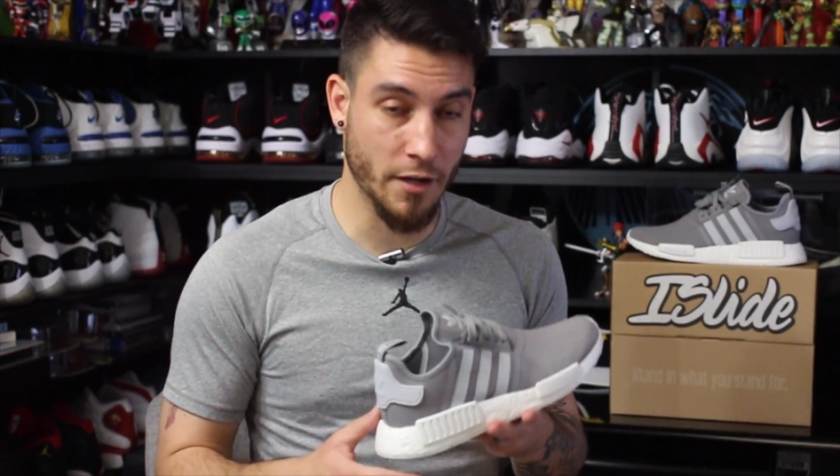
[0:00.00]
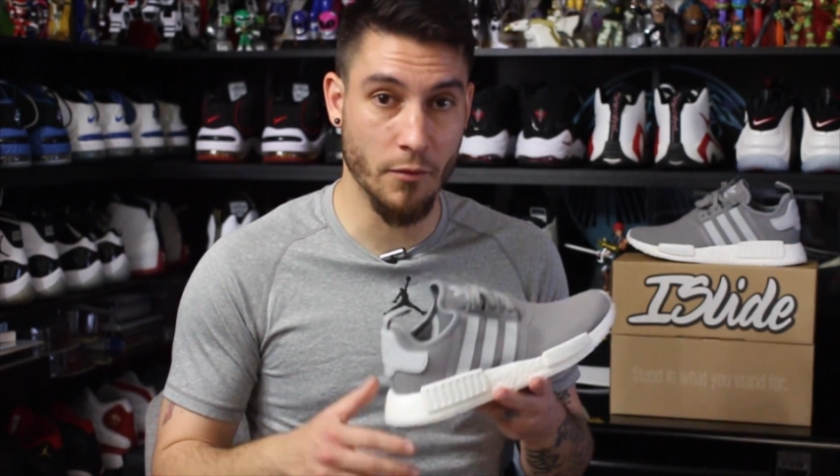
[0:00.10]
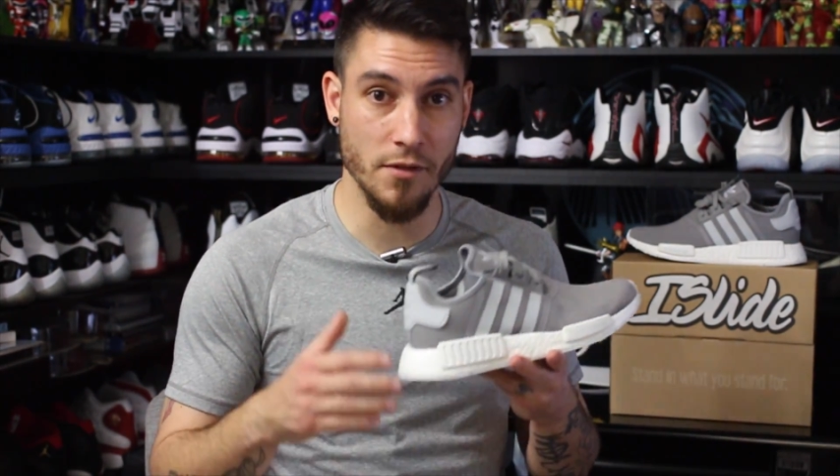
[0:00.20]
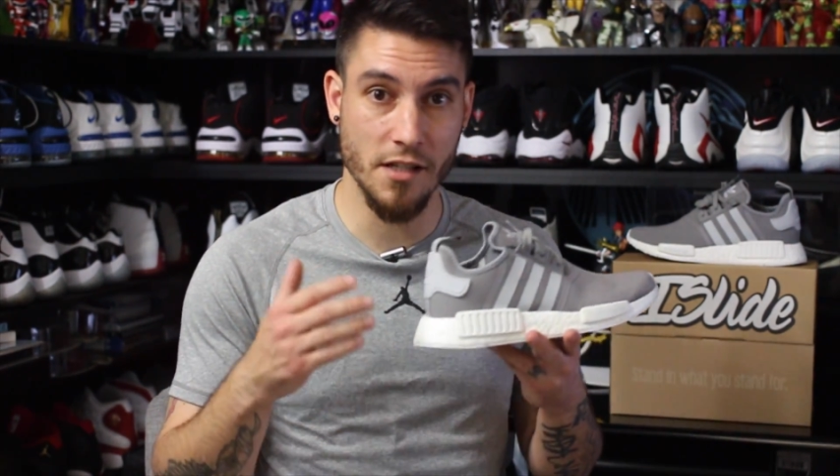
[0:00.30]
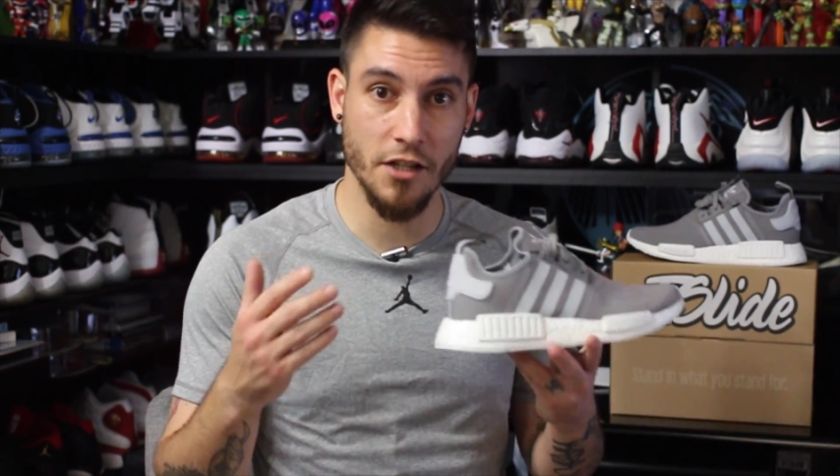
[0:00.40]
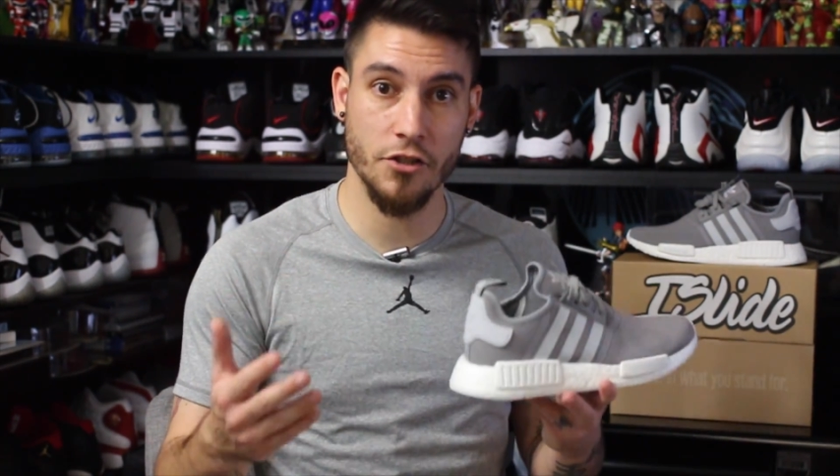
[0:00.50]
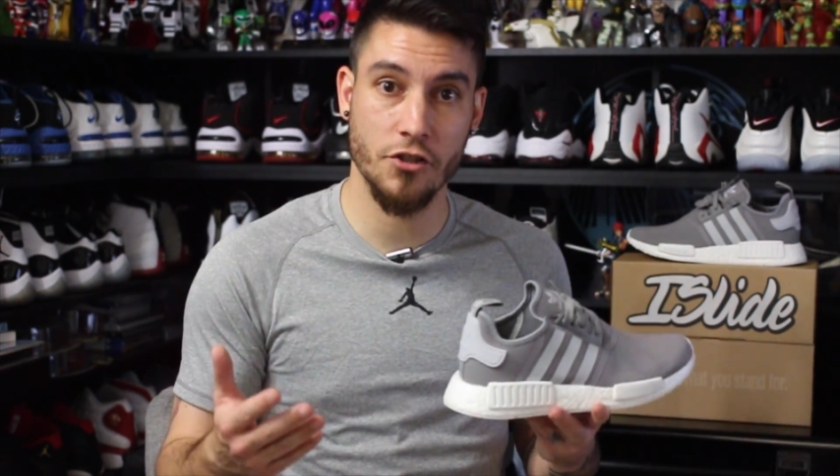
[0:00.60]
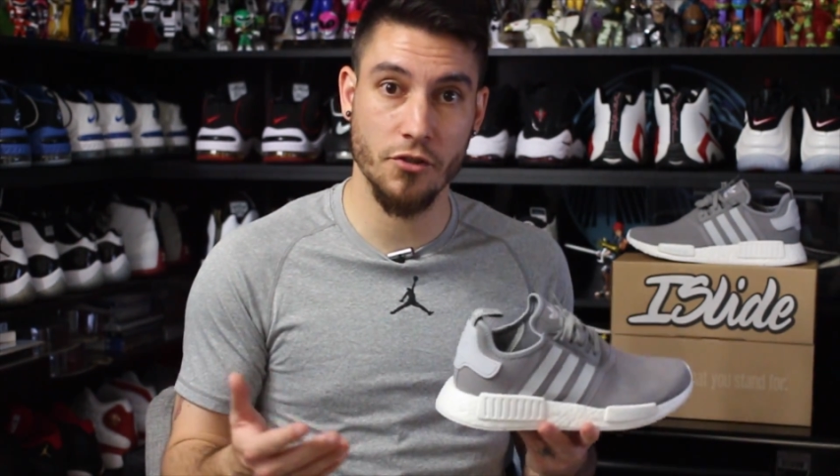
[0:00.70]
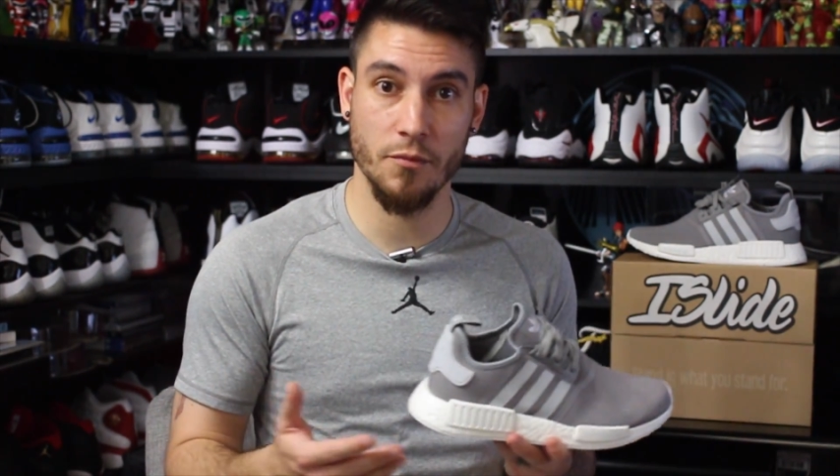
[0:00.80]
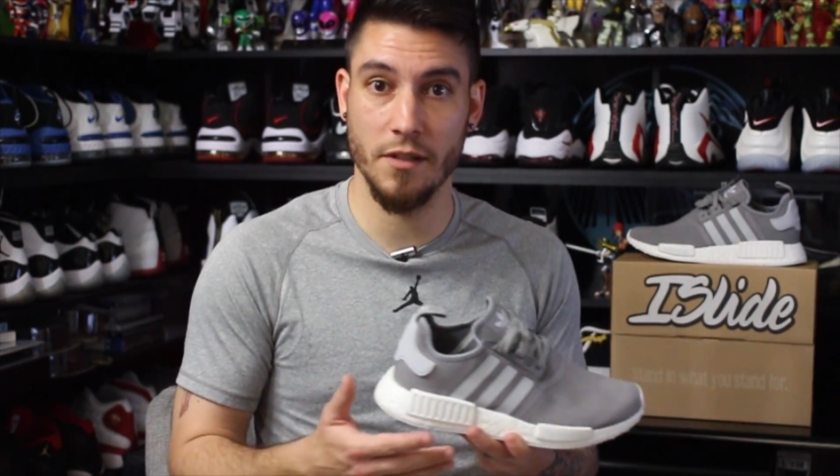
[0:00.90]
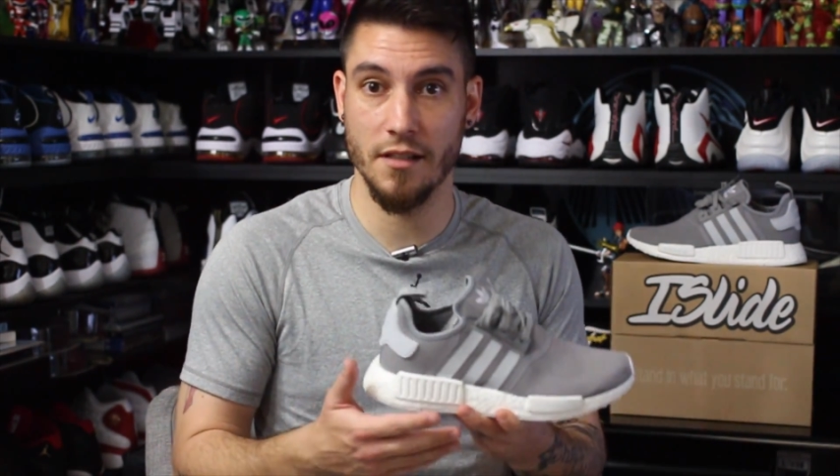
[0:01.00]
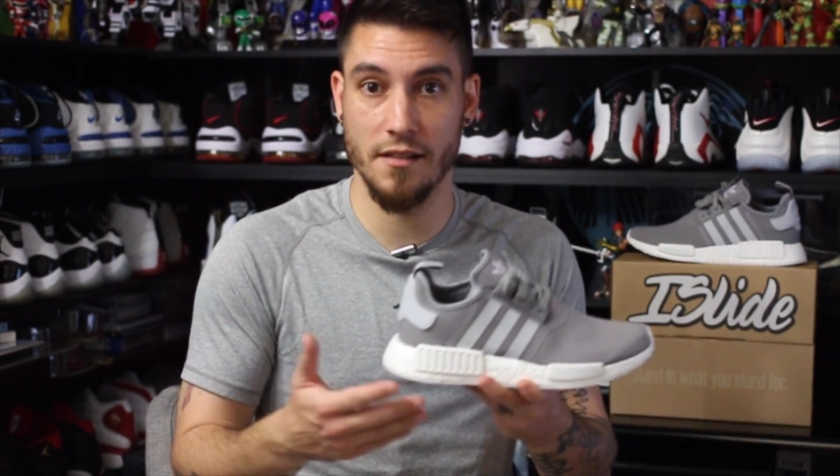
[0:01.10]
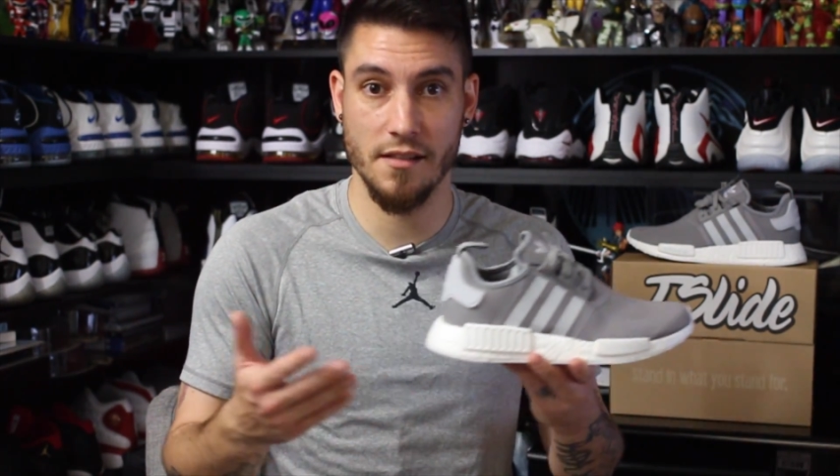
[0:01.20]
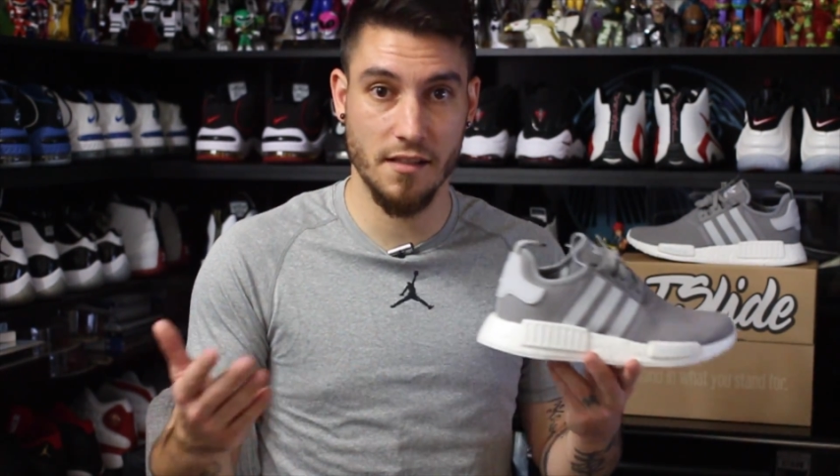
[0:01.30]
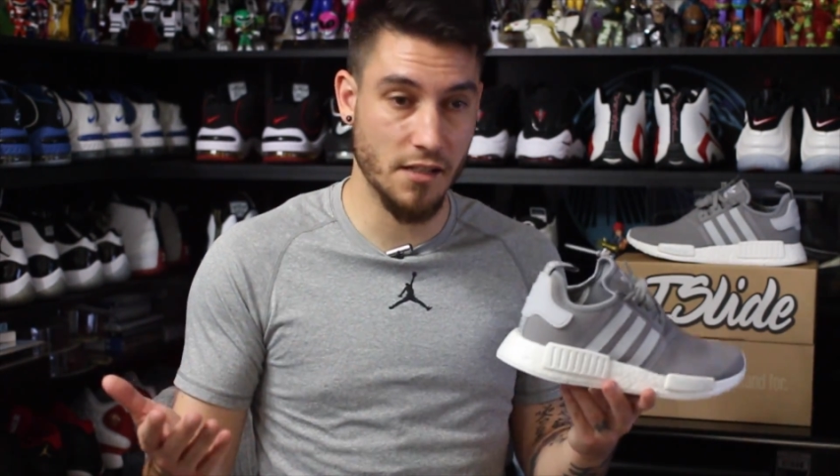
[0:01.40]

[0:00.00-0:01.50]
but I was unsure because